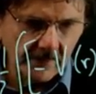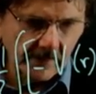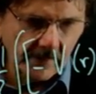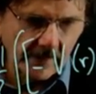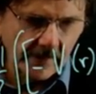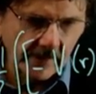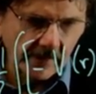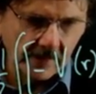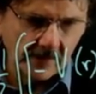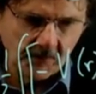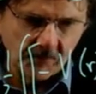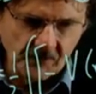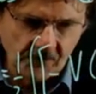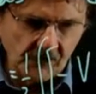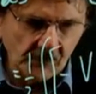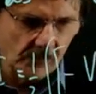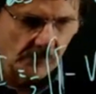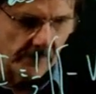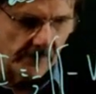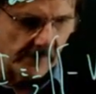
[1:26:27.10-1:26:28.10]
like
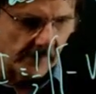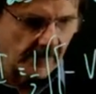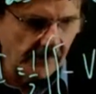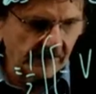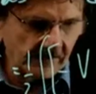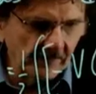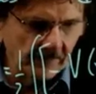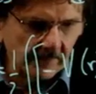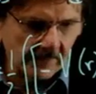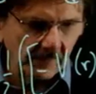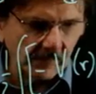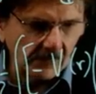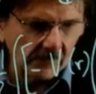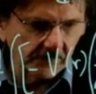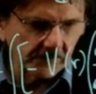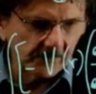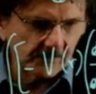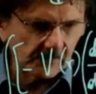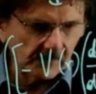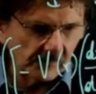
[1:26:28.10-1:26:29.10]
before. There exists a
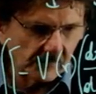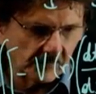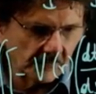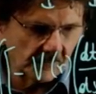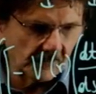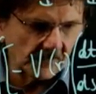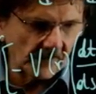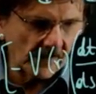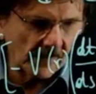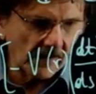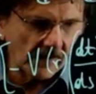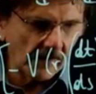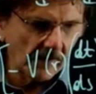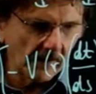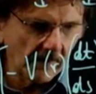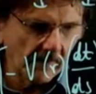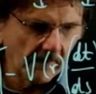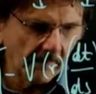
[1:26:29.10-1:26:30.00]
constant j